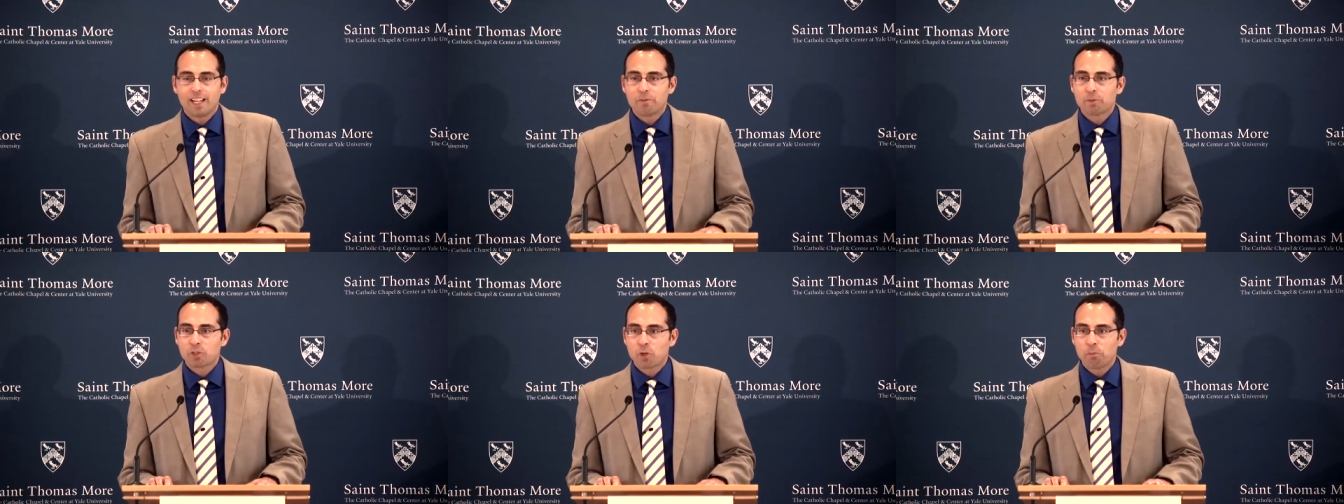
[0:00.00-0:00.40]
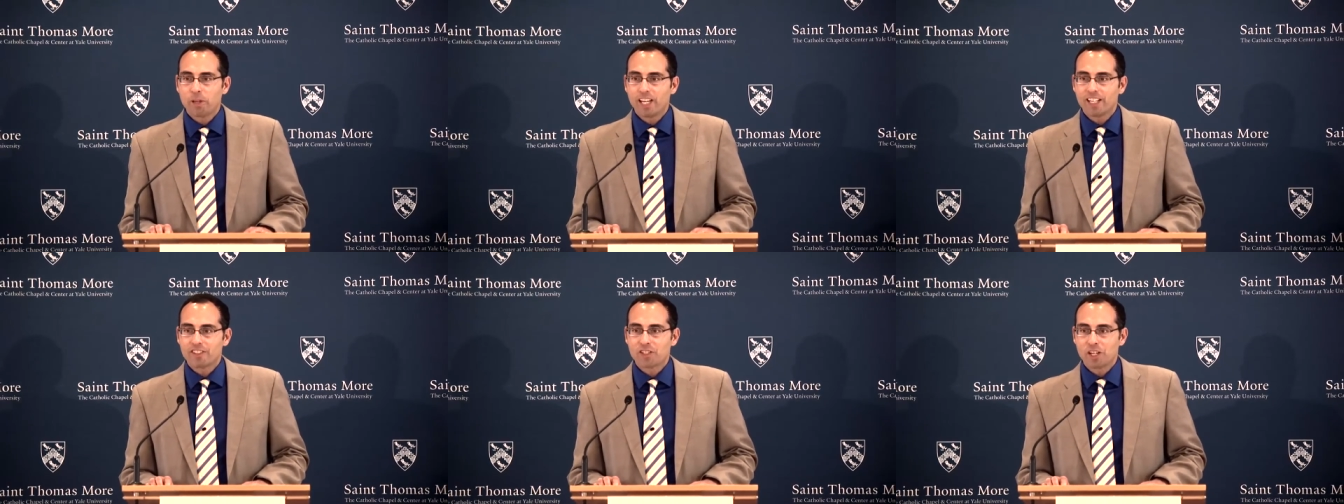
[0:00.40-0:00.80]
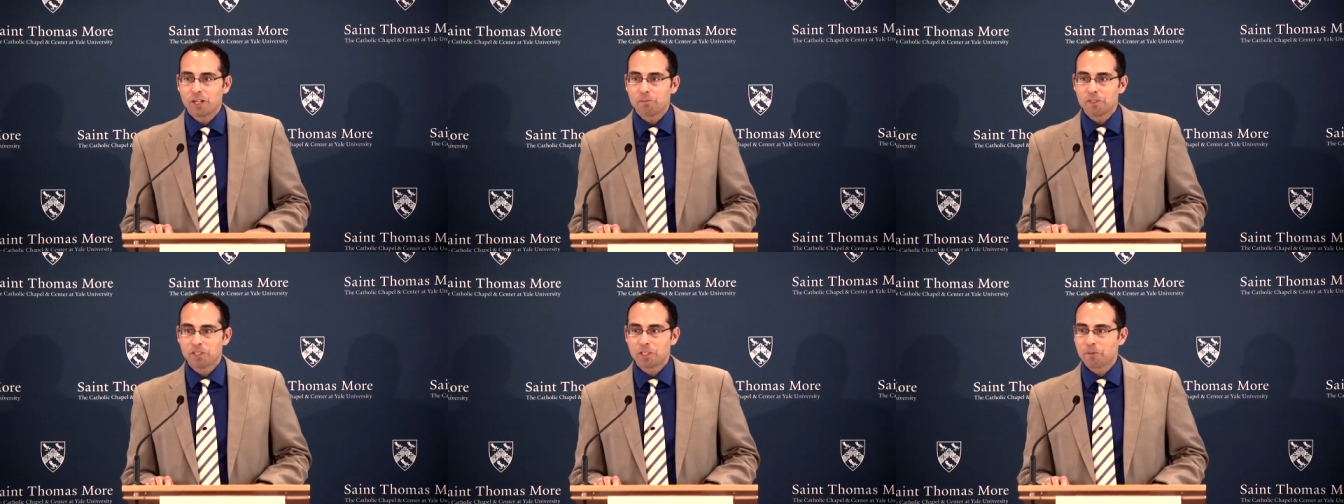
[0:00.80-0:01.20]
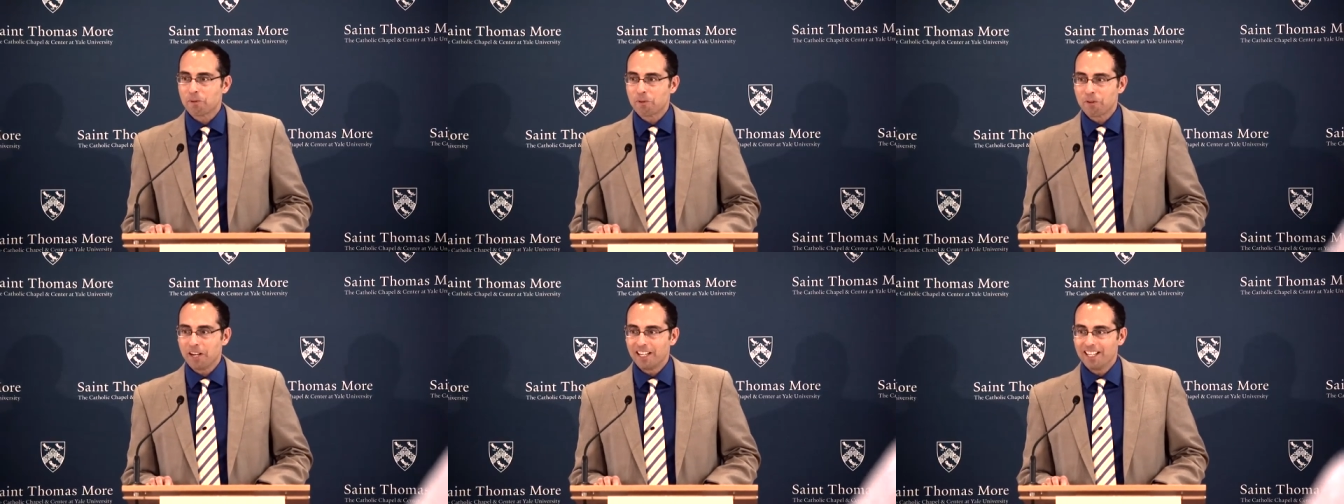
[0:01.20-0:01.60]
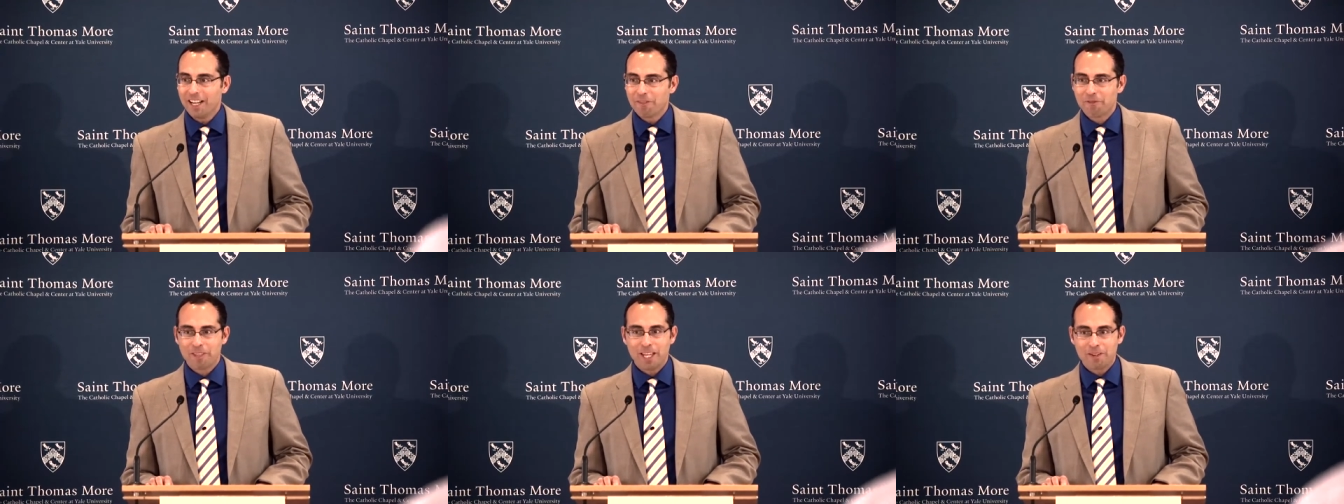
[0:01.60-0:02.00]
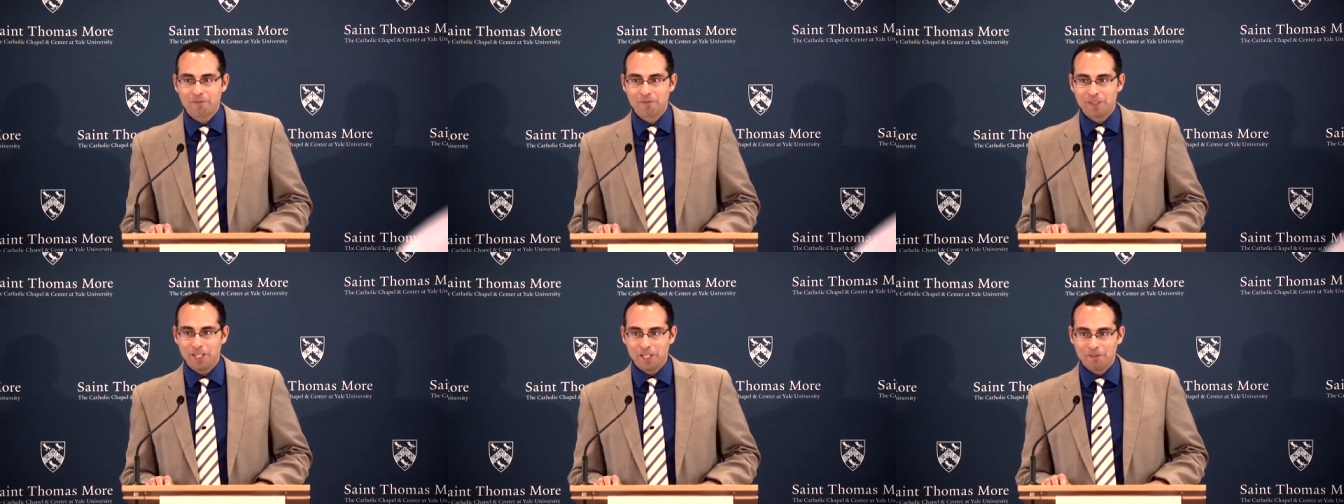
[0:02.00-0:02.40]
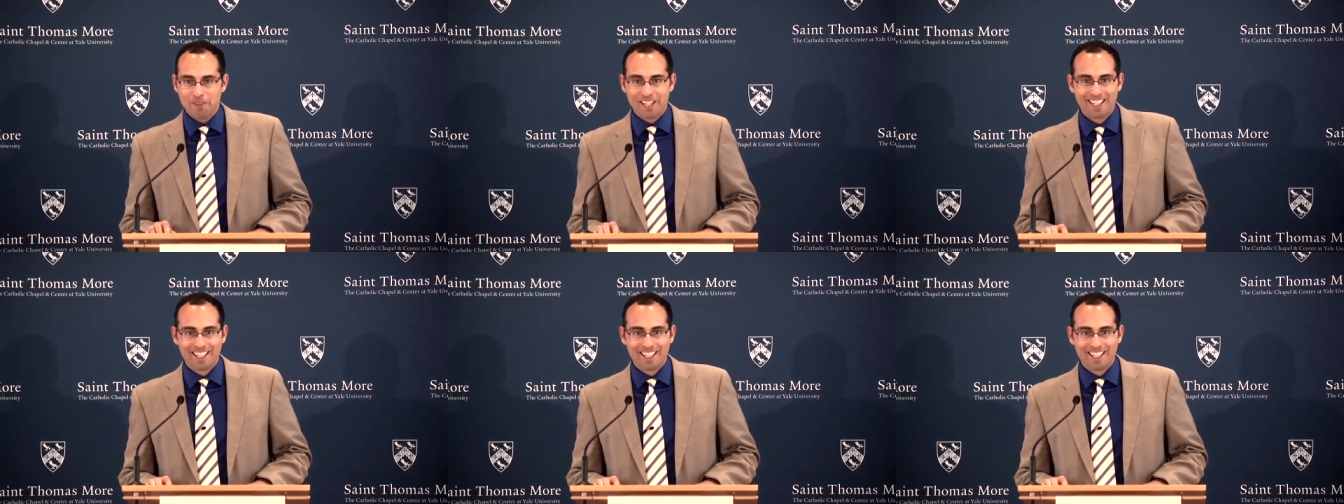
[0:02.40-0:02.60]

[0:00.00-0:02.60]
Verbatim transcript: I'm so mad at Jeremy Zipple right now for that film.